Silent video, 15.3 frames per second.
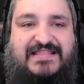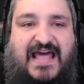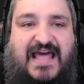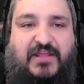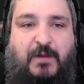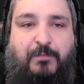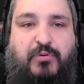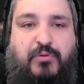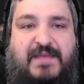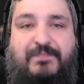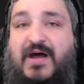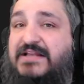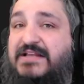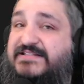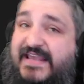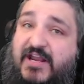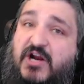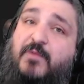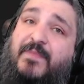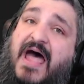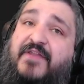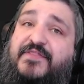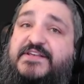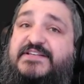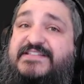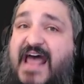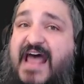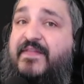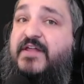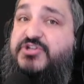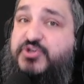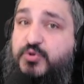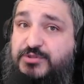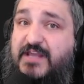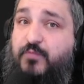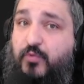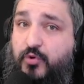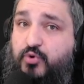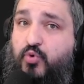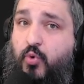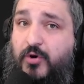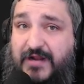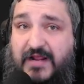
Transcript: that little play button to hear back the sound that you did record.